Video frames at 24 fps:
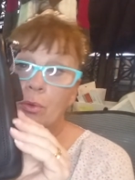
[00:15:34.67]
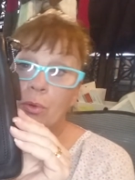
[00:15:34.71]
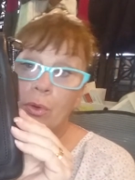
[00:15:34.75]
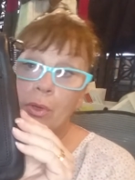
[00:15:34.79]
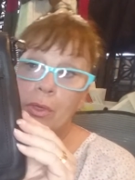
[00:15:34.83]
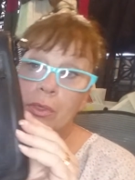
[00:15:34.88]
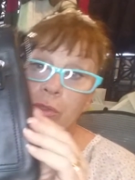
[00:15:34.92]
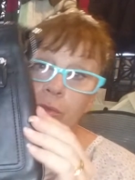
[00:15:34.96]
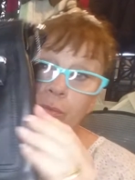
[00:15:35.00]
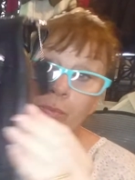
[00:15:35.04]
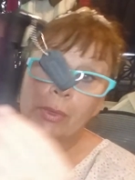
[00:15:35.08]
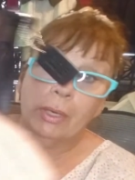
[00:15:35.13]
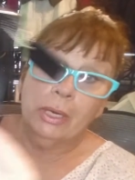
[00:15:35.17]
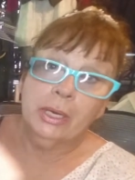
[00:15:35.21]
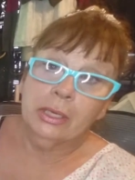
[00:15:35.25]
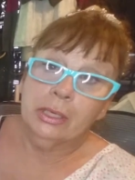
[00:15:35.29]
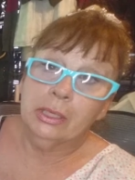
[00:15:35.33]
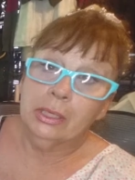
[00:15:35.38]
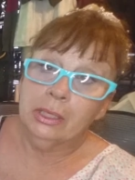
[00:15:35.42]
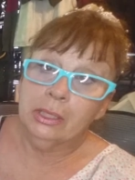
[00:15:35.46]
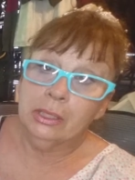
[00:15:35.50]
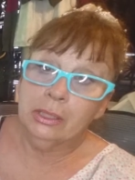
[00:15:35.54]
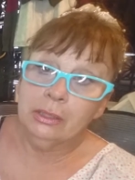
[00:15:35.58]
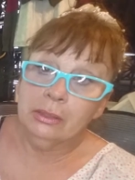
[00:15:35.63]

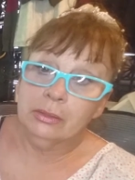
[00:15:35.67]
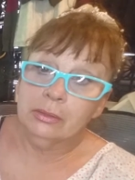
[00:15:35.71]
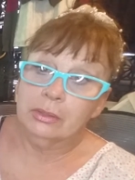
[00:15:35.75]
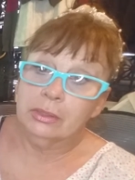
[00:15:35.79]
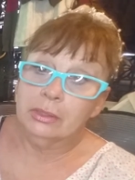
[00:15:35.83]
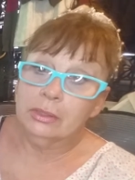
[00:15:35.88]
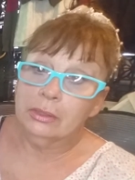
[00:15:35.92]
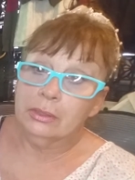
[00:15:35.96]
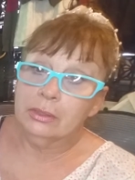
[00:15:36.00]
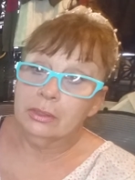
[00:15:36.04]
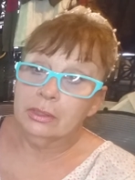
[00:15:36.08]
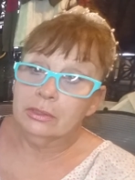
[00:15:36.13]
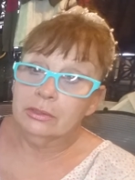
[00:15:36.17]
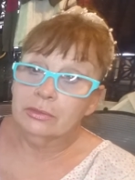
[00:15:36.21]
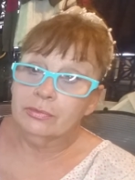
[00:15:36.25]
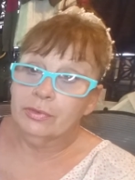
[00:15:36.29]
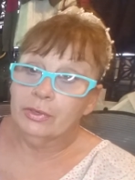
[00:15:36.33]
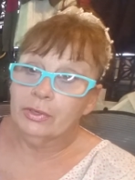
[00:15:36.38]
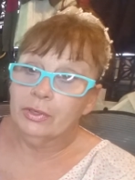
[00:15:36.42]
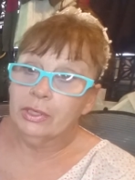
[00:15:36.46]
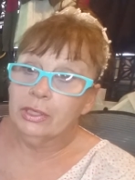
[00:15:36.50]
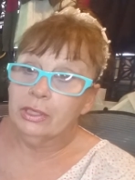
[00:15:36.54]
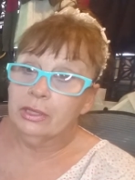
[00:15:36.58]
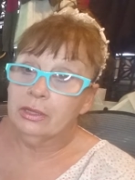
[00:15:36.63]
crossbody that's
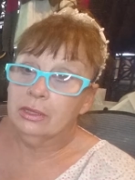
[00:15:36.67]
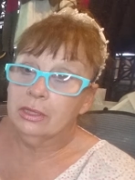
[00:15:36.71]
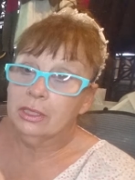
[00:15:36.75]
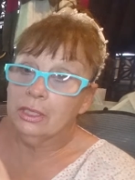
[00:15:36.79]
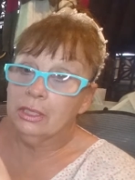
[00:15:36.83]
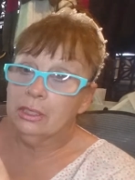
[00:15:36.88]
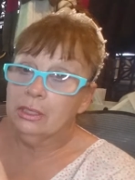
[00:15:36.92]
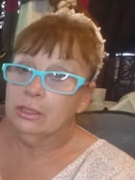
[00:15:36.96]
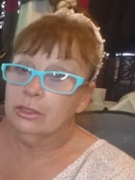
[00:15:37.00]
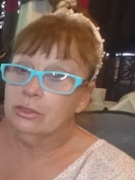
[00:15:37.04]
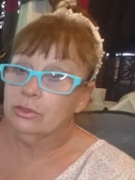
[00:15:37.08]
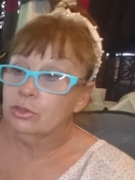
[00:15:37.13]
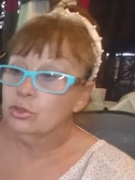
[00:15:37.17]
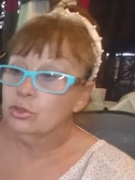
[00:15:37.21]
very thin